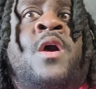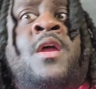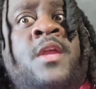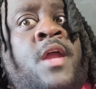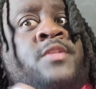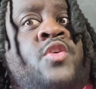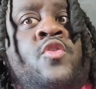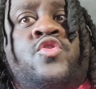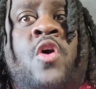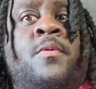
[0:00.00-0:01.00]
Then I
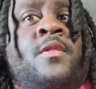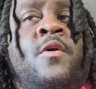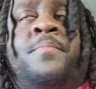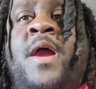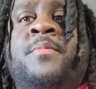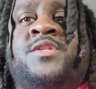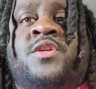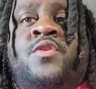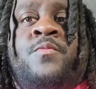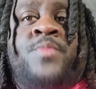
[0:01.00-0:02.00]
told y'all what Lil Baby should
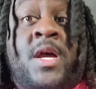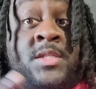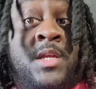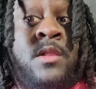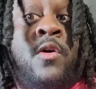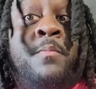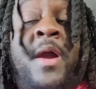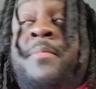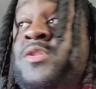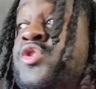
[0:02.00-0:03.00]
do. I said Lil
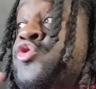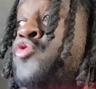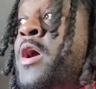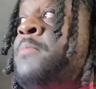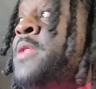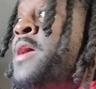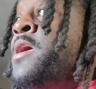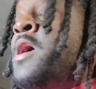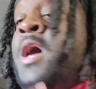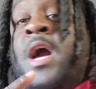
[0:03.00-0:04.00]
Baby should drop like
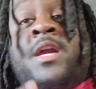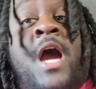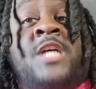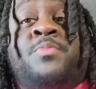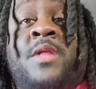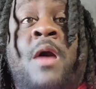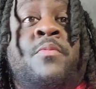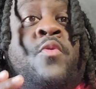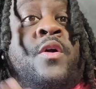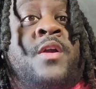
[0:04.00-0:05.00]
a gospel album
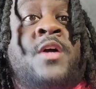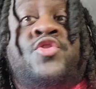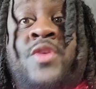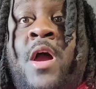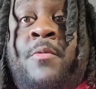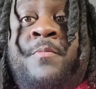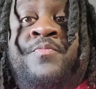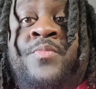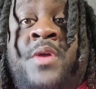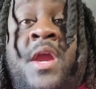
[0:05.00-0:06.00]
or a country album.
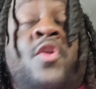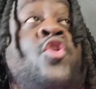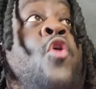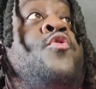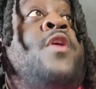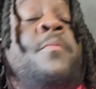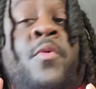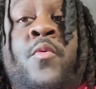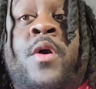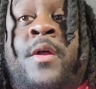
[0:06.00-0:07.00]
It'll go number
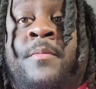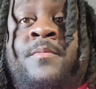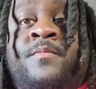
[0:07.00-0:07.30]
one.